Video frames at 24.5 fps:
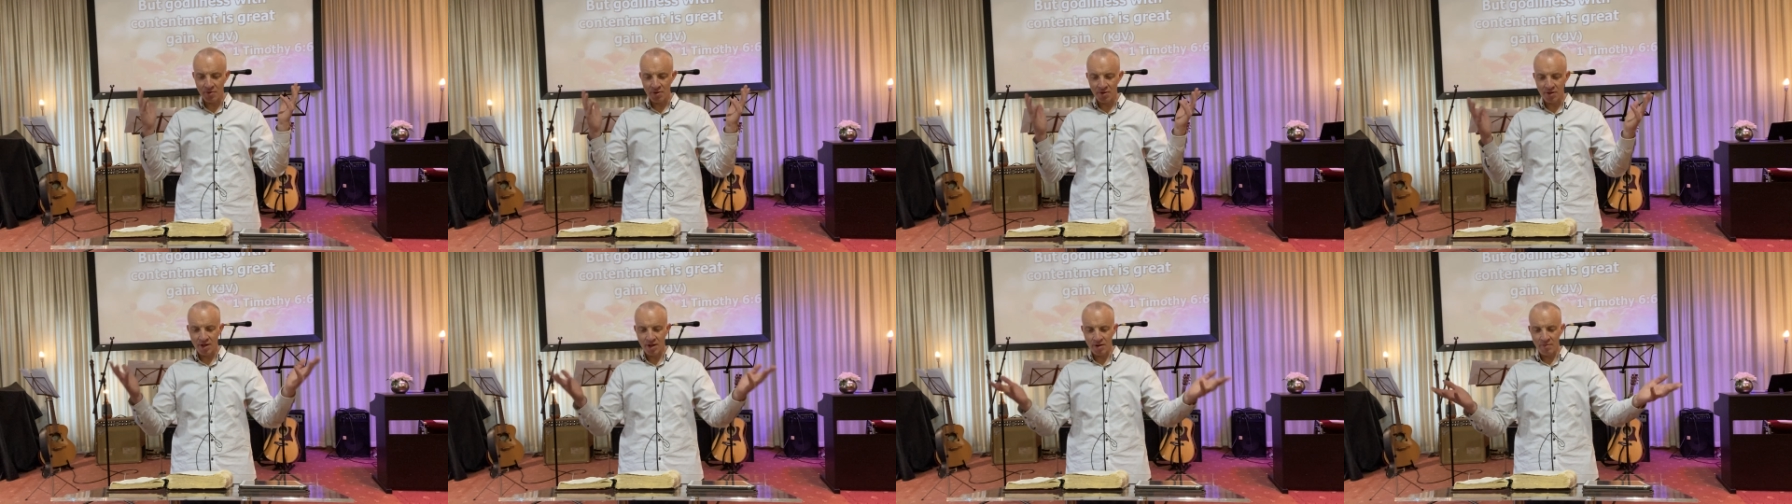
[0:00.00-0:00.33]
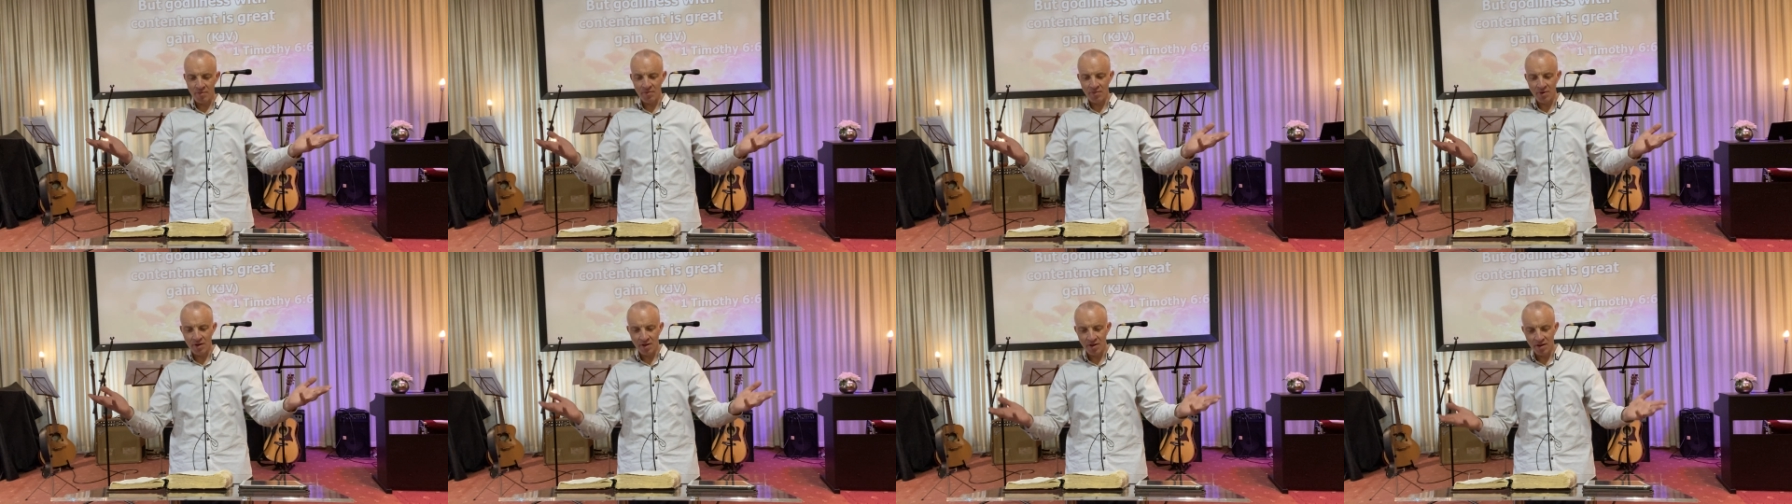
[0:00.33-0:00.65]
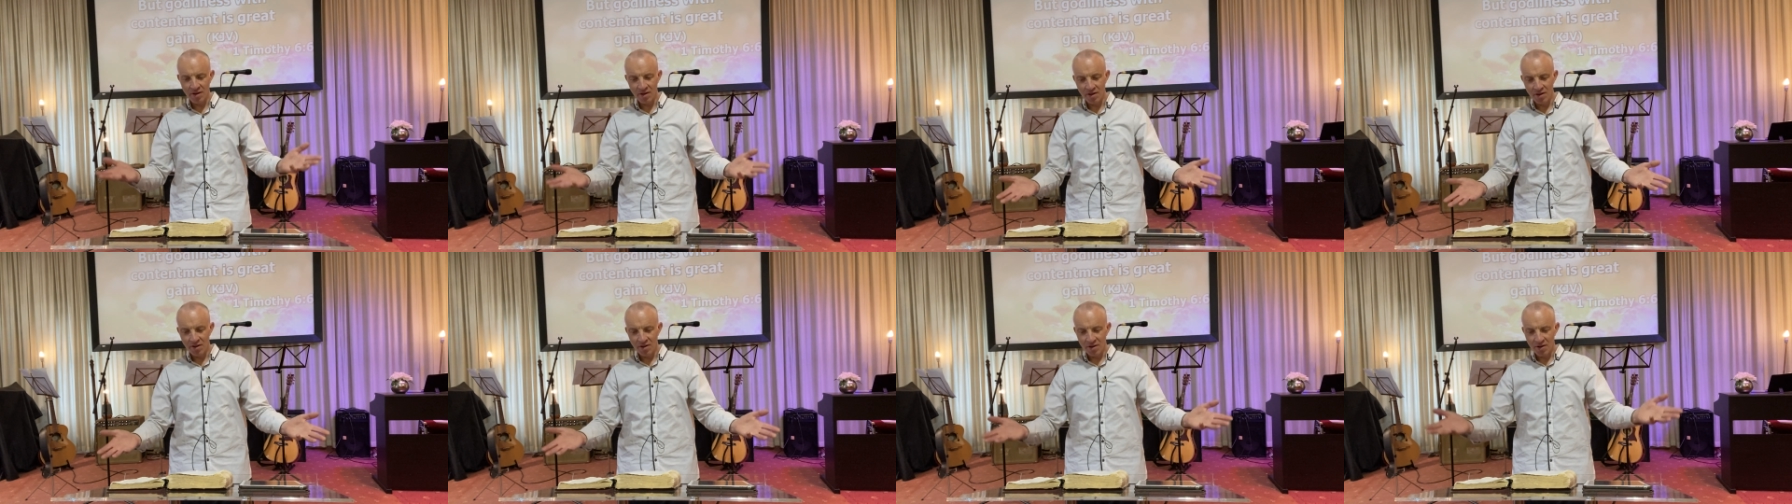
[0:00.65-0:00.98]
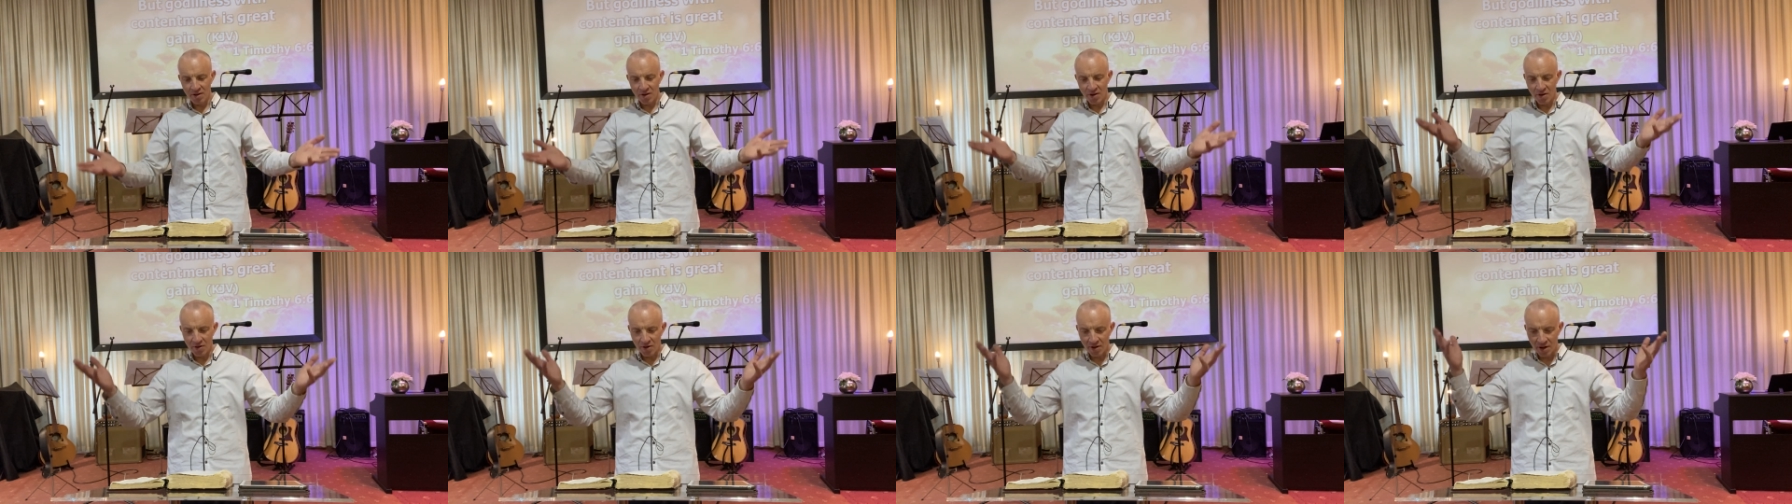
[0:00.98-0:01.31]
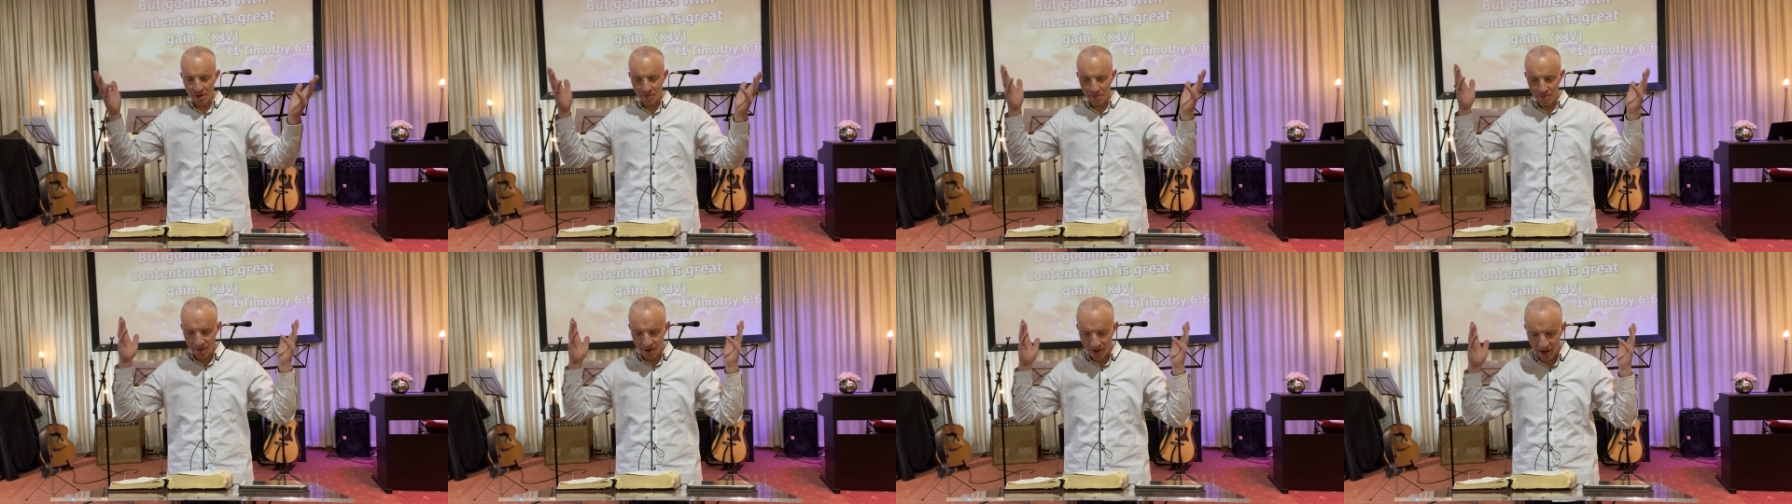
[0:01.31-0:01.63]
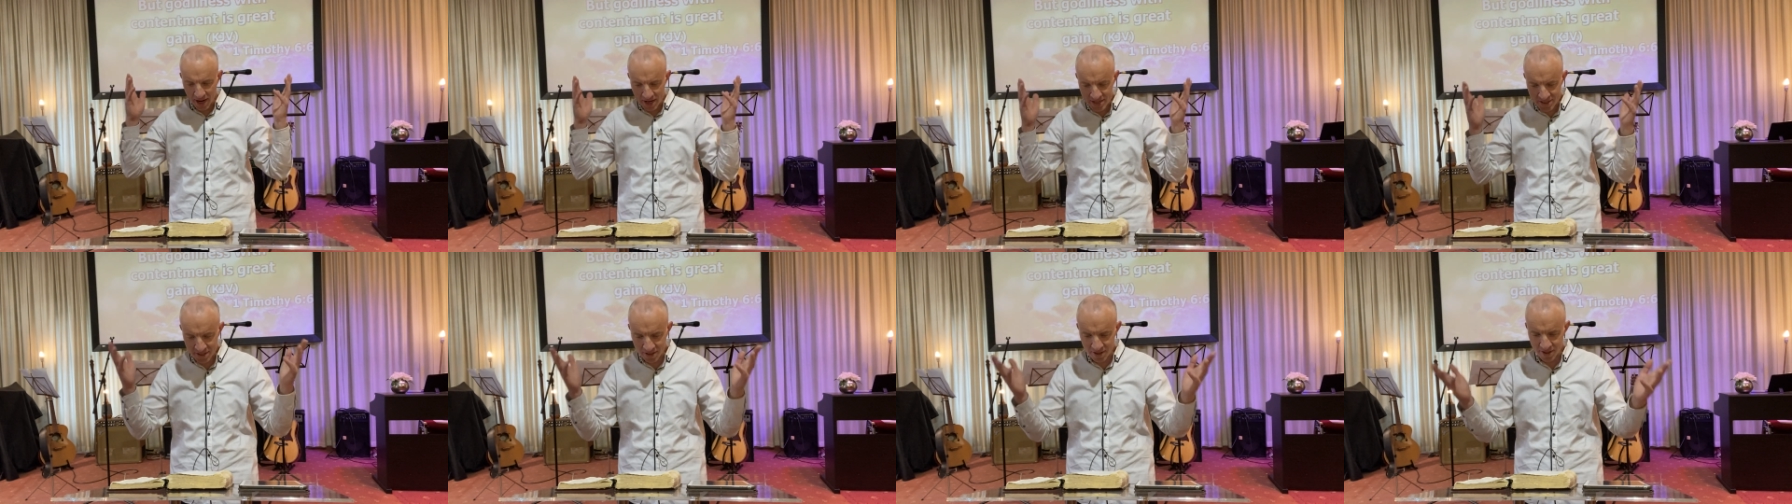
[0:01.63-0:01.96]
with Him, you're in a
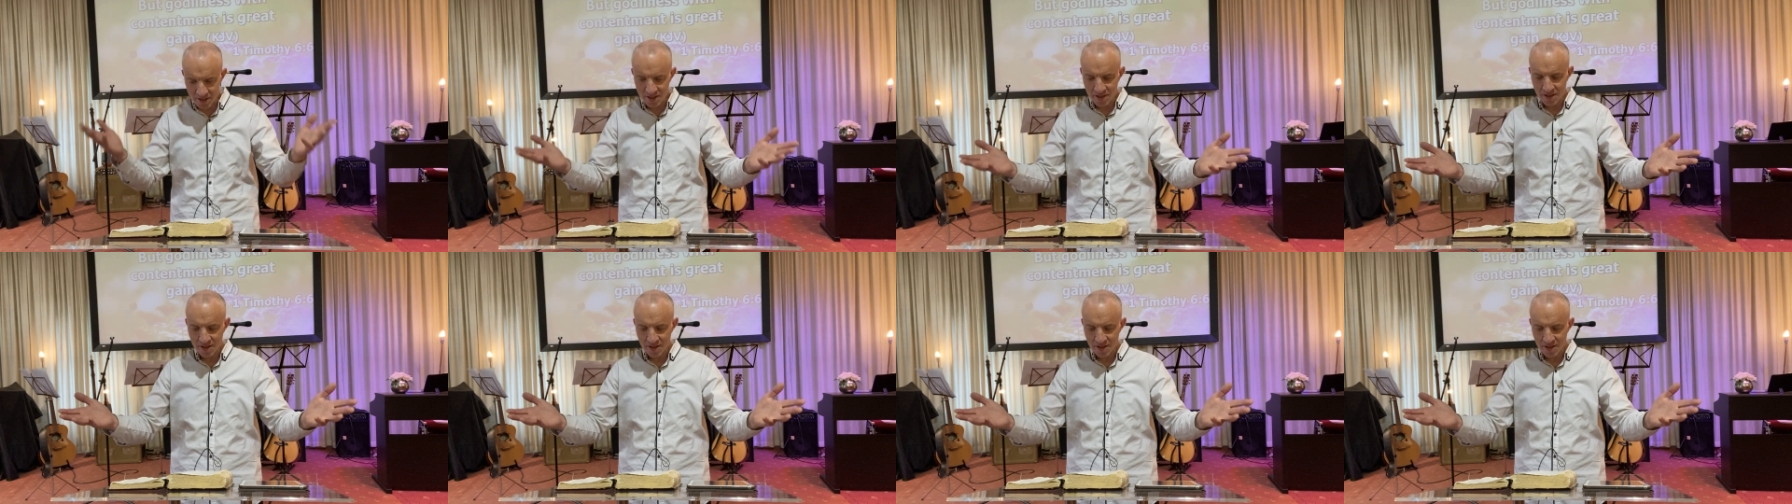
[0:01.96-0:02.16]
blessed